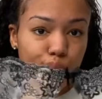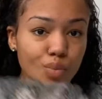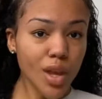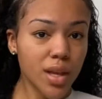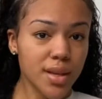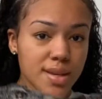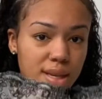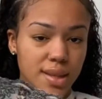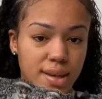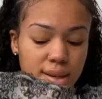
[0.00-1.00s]
Looks
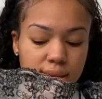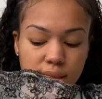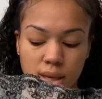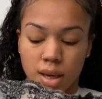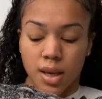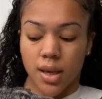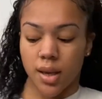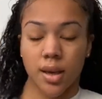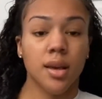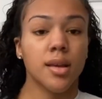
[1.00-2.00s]
like this.
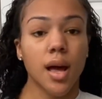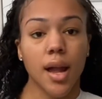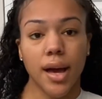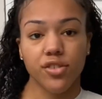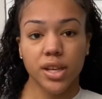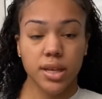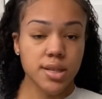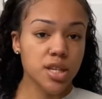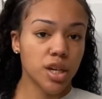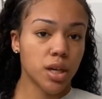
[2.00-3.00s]
And I'll actually
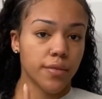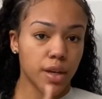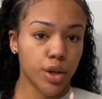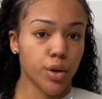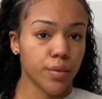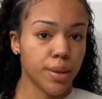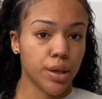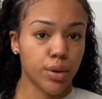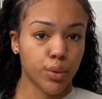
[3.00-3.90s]
insert a video of me